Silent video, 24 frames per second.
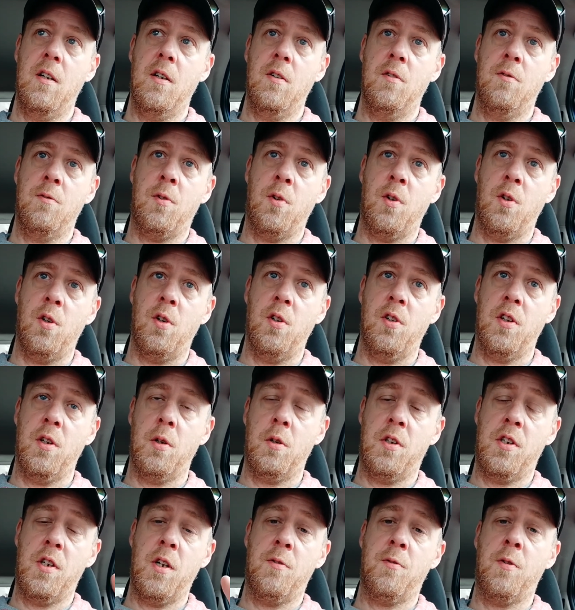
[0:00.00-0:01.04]
for the
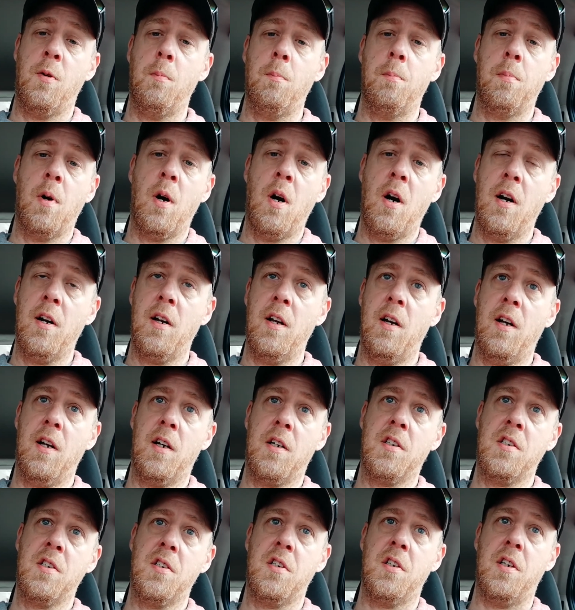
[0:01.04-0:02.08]
different
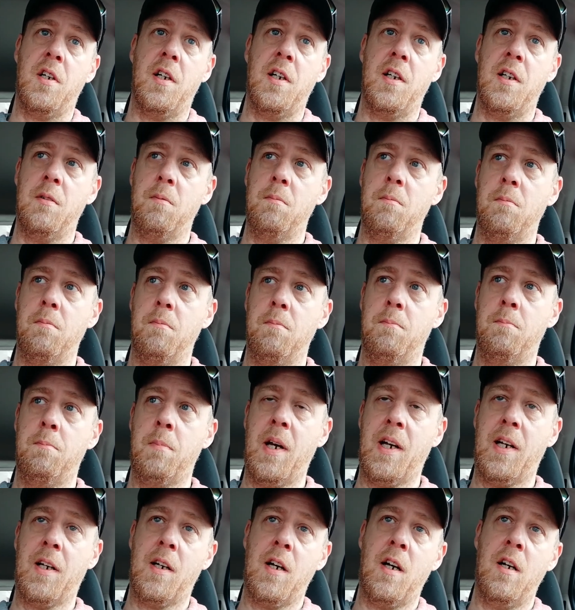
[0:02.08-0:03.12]
products and
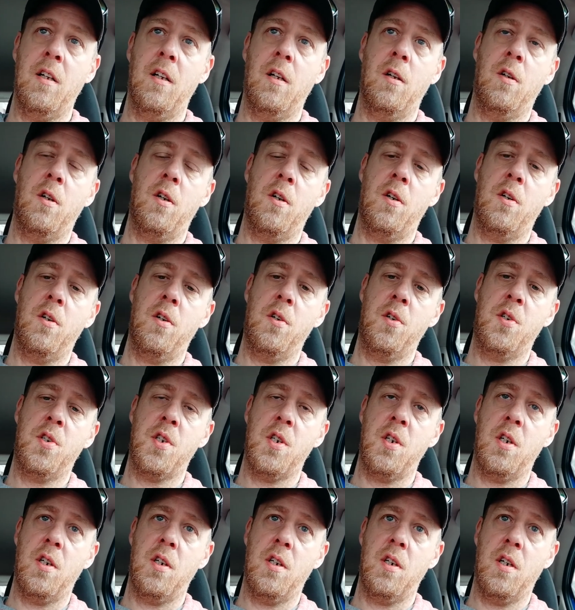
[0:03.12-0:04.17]
pick colors
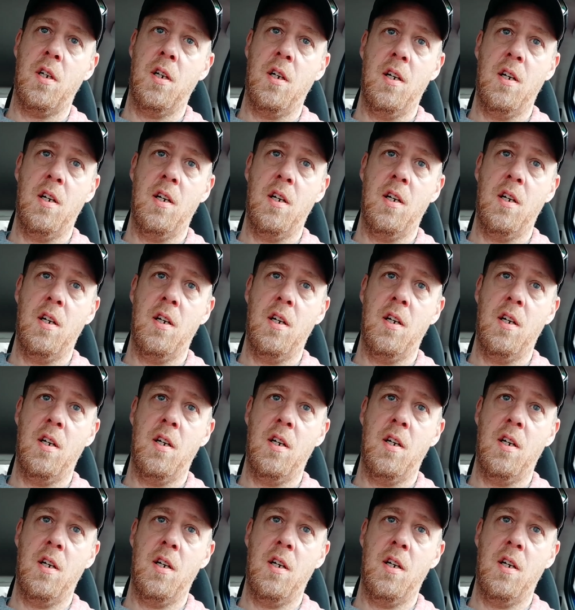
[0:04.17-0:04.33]
and